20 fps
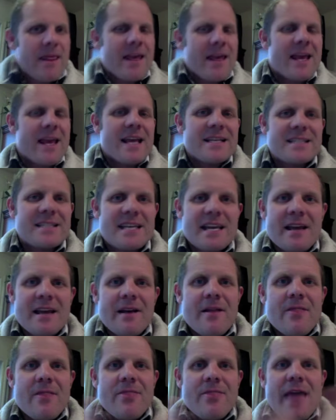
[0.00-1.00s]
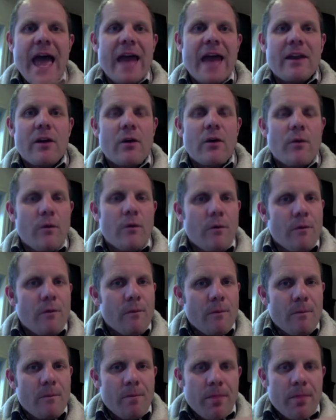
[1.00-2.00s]
But see, that
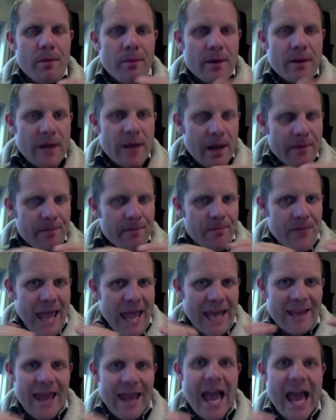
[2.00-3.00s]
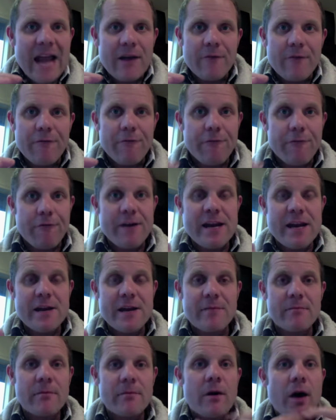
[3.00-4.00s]
that lack of
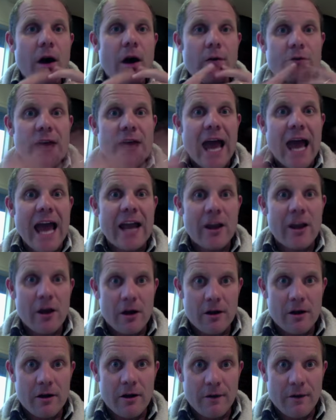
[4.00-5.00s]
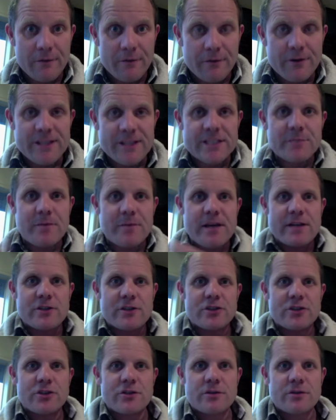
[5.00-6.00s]
freedom of dialogue, of free
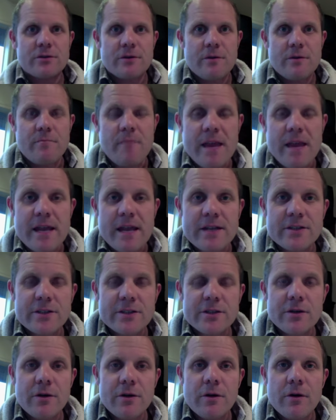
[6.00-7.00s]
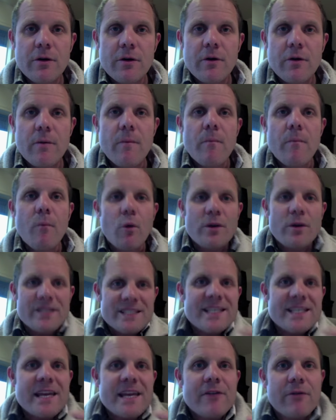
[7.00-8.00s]
speech, means more
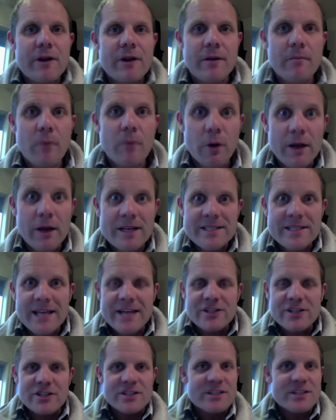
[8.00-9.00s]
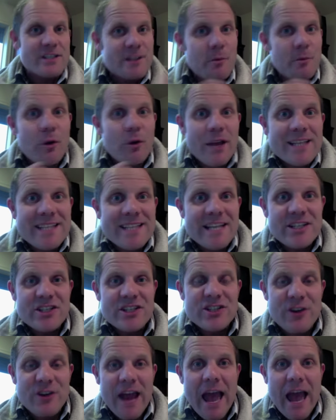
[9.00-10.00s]
secret molestations because the
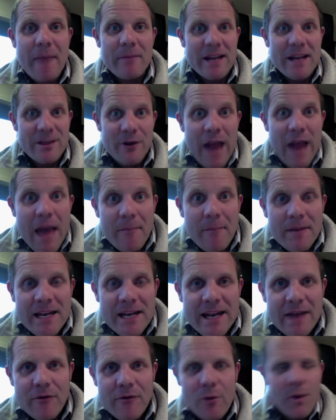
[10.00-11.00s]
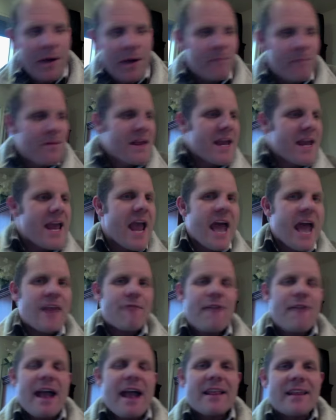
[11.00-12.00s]
molestations are happening. They're happening everywhere.
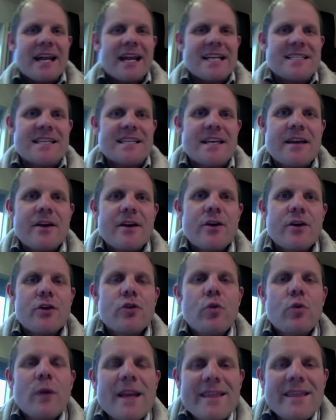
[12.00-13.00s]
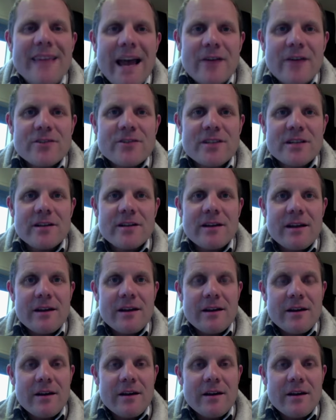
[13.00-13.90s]
And the fact that I see 20,000